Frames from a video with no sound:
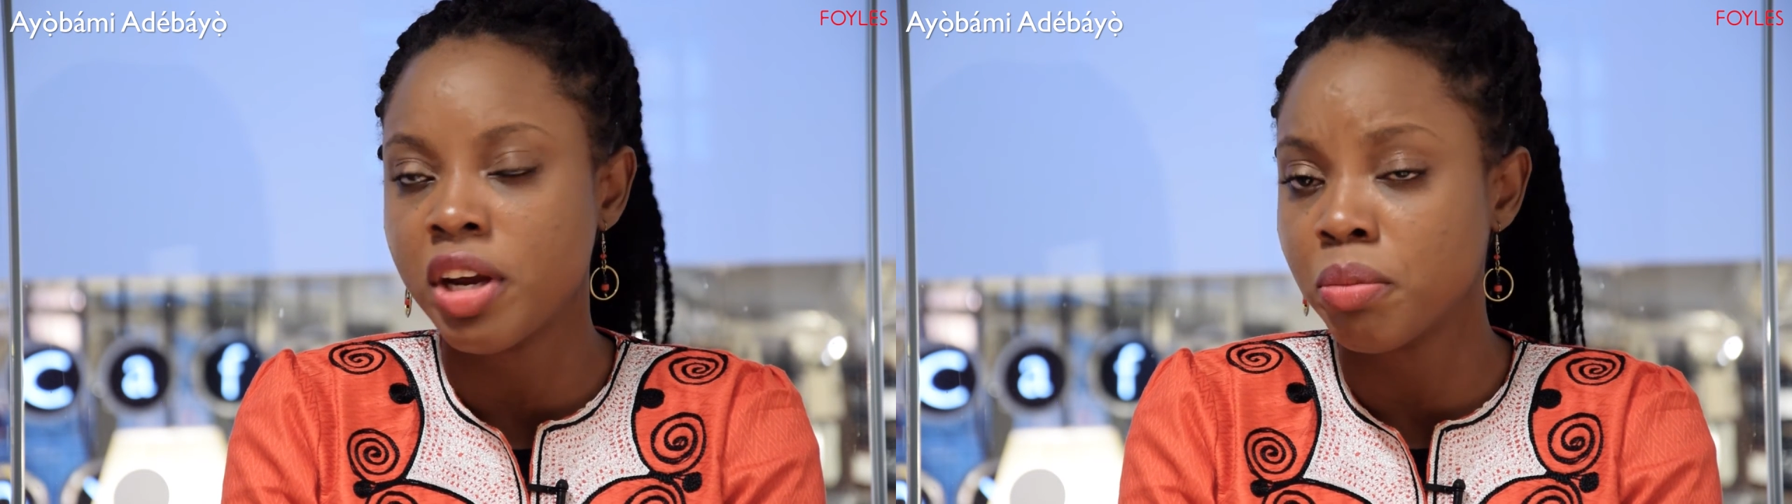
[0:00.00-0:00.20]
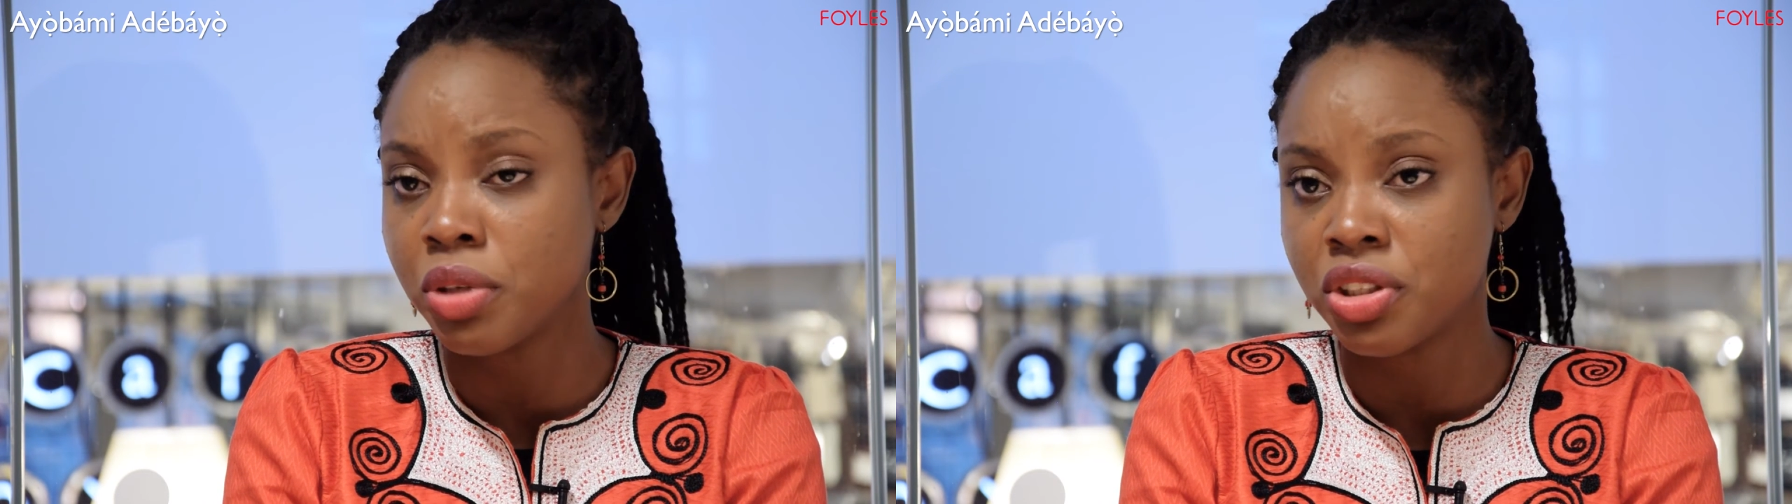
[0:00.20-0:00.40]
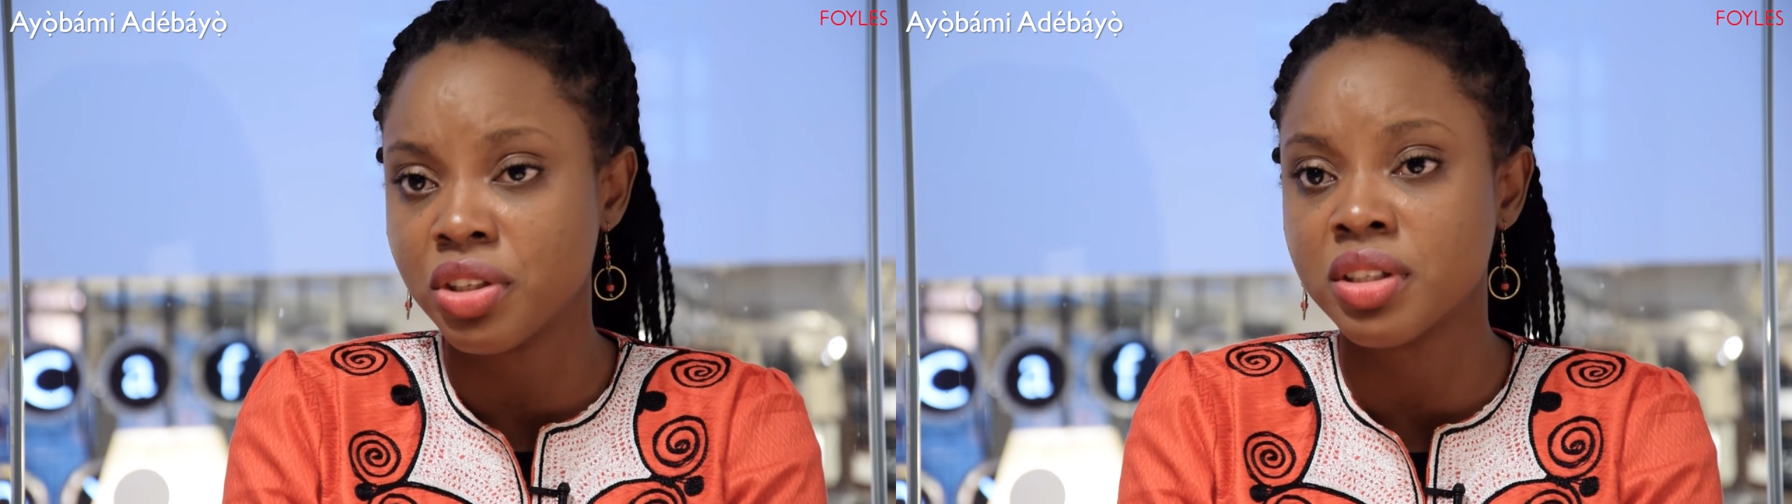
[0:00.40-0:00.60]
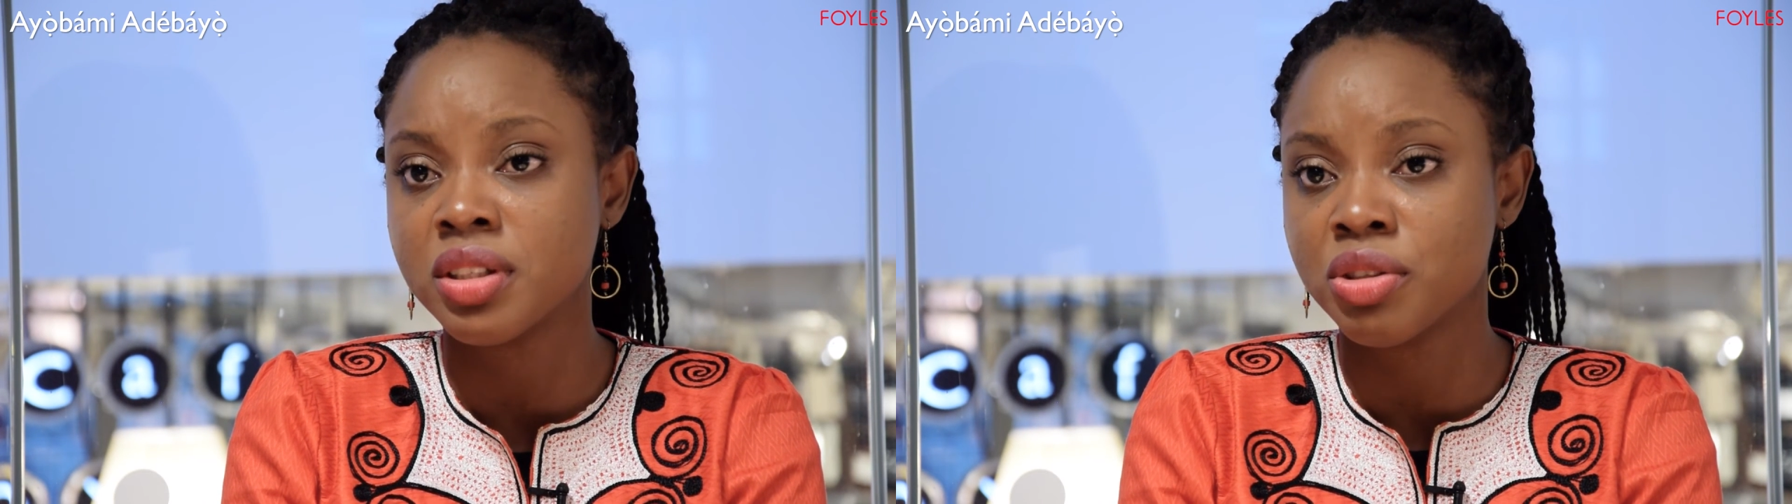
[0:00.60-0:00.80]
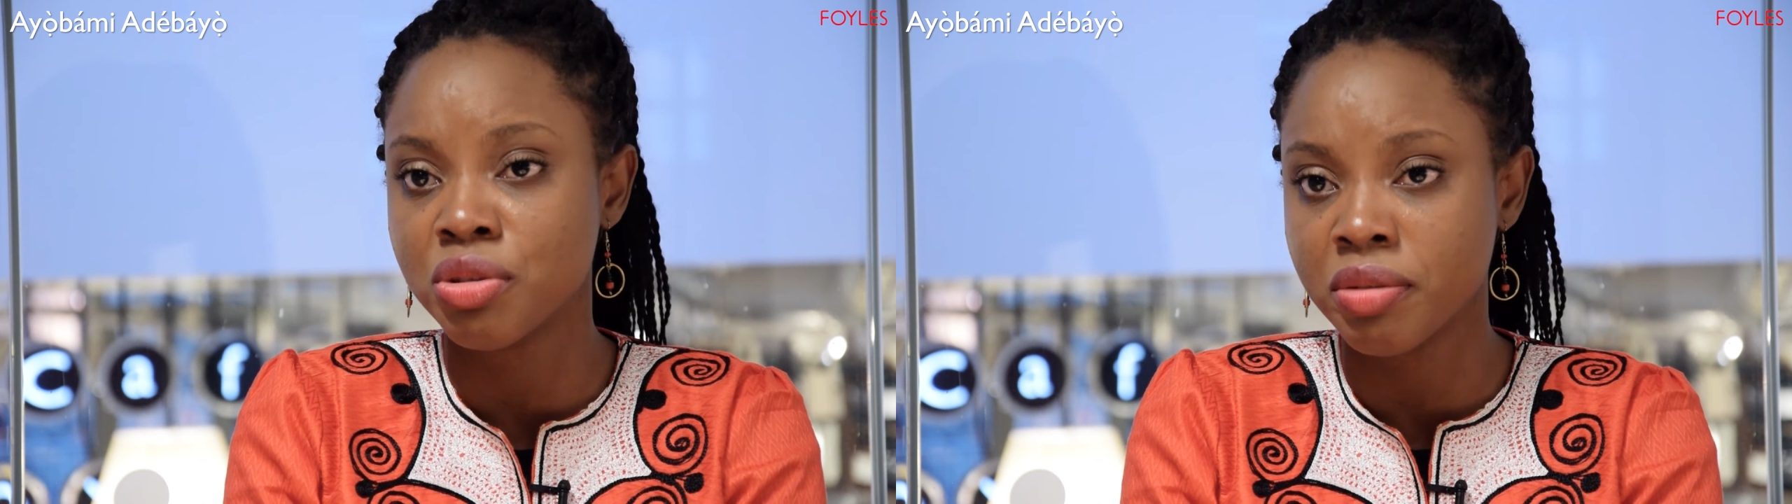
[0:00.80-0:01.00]
ambitious
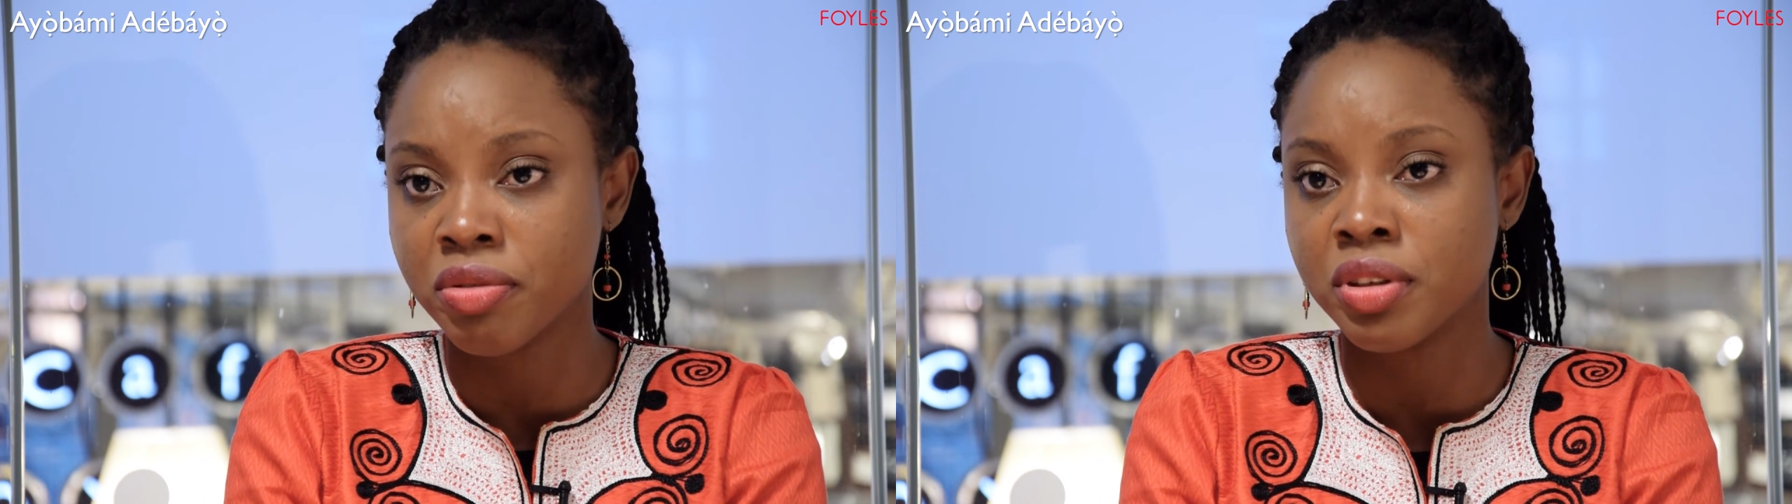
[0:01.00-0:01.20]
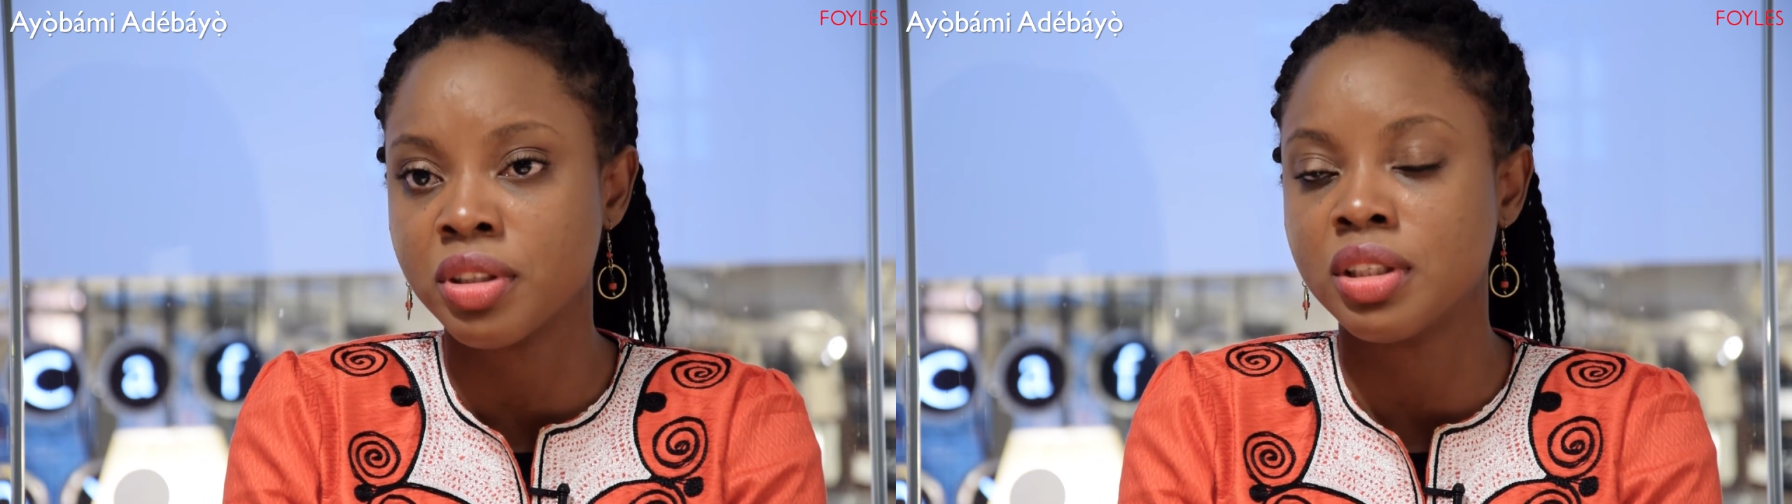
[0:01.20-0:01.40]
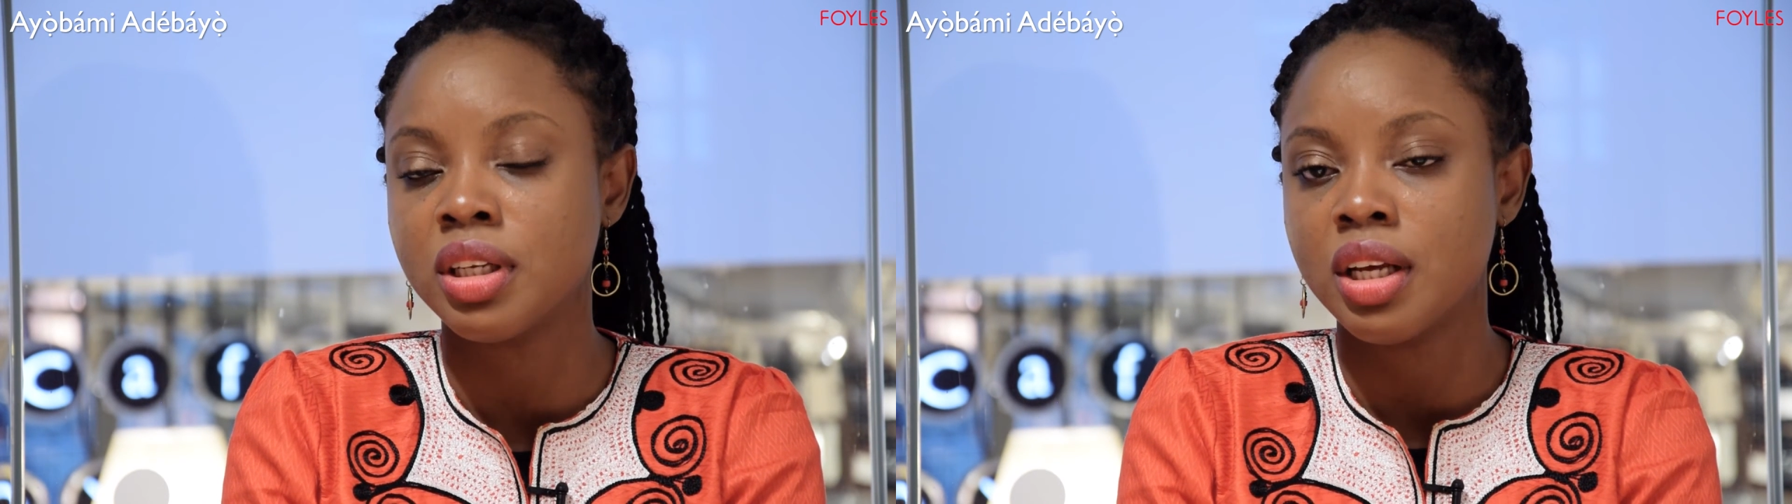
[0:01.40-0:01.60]
and driven.